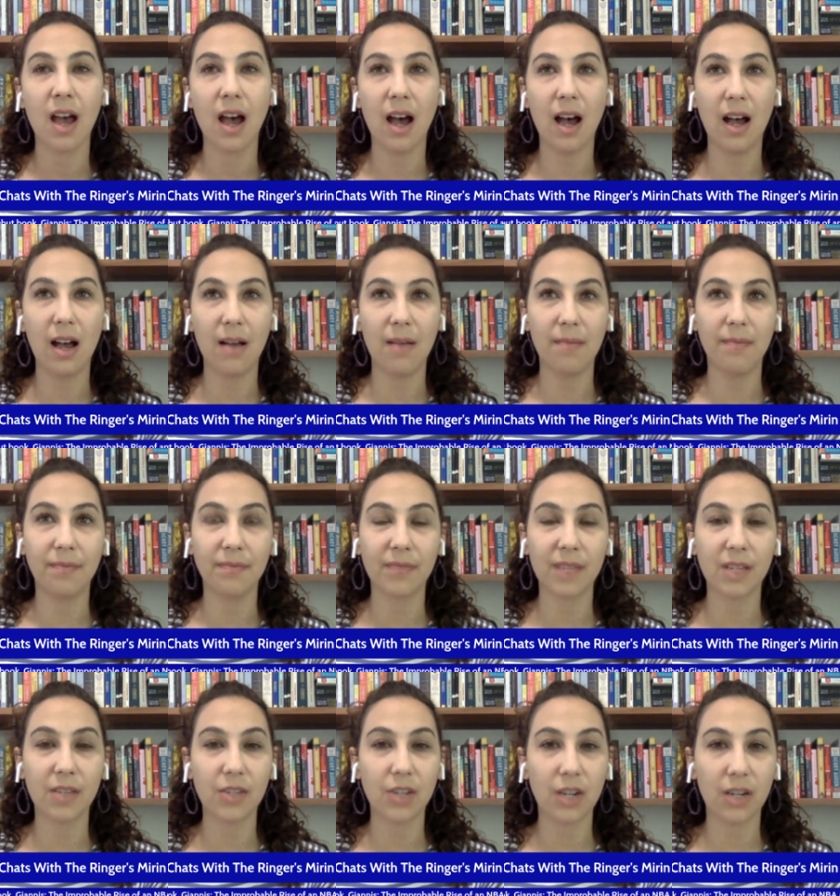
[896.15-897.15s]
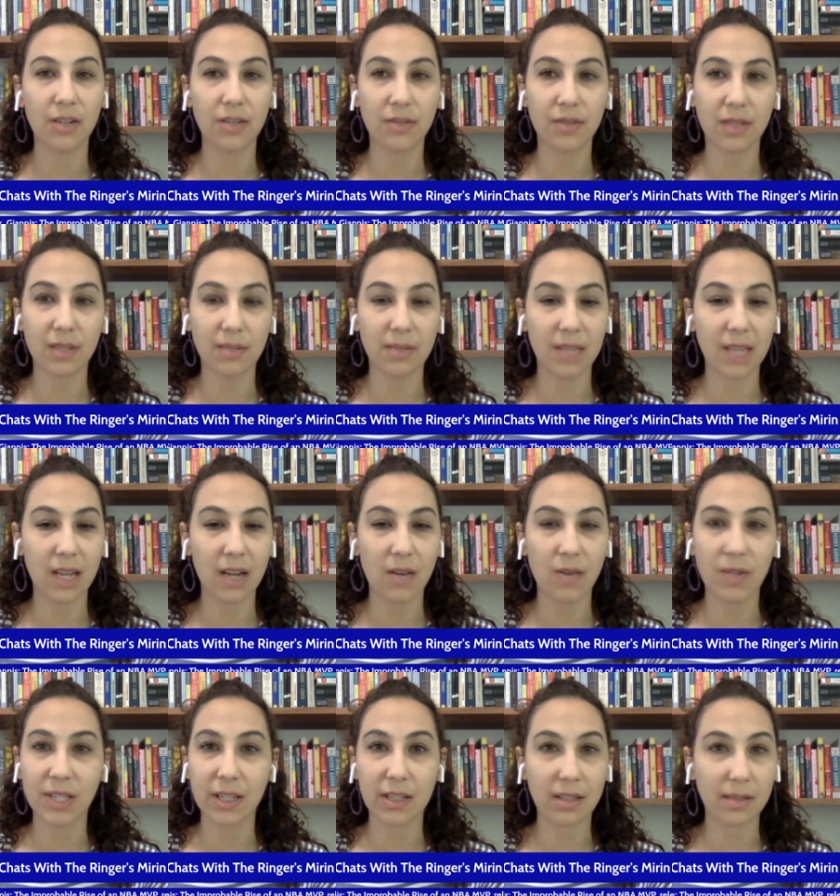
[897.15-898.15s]
Um, Charles was somebody that
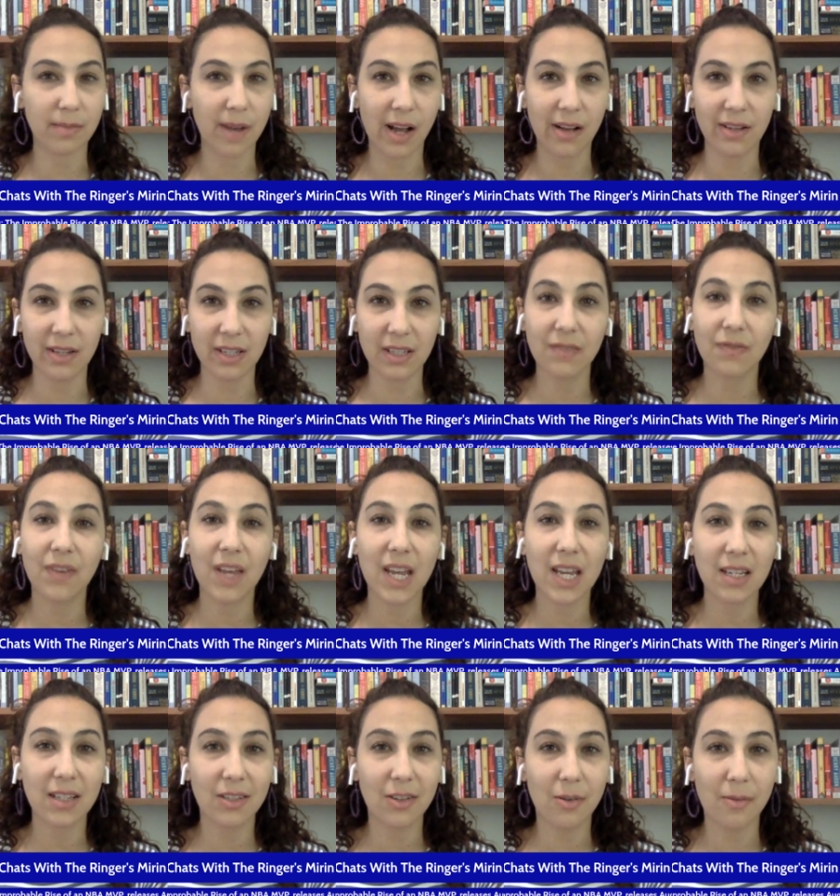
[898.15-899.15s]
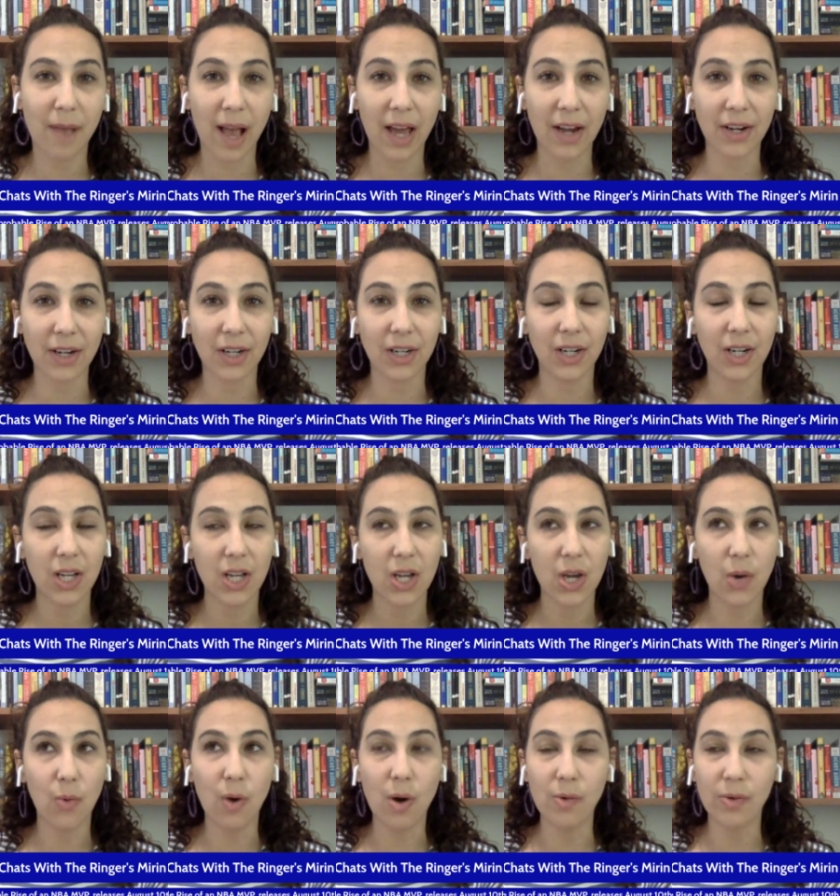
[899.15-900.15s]
always had a smile on his face, no matter
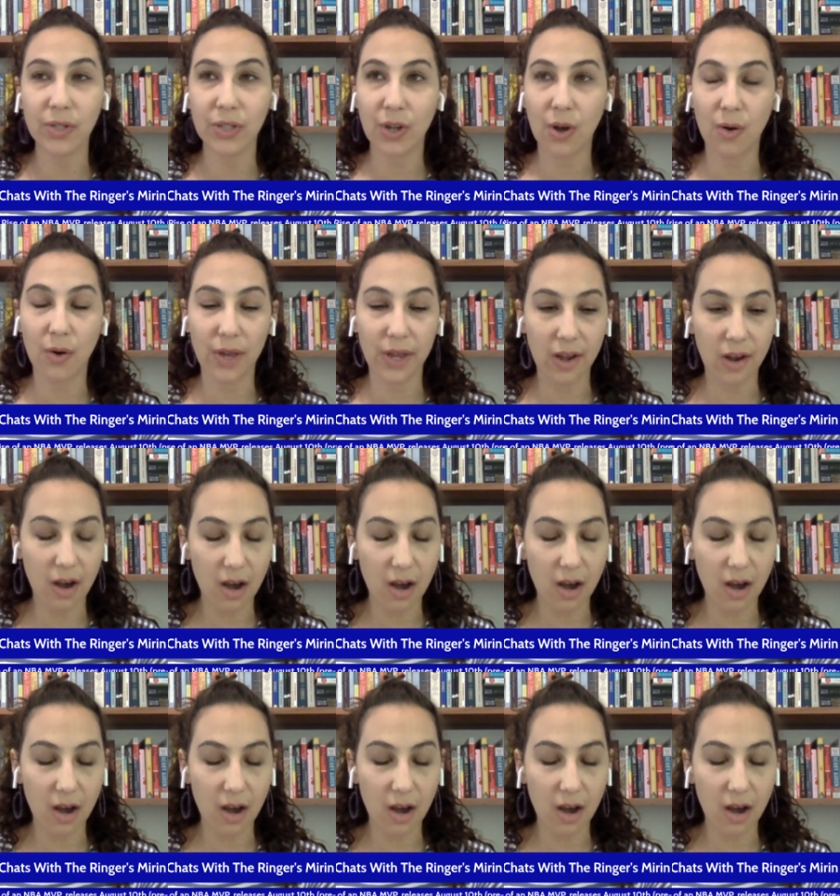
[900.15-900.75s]
what was going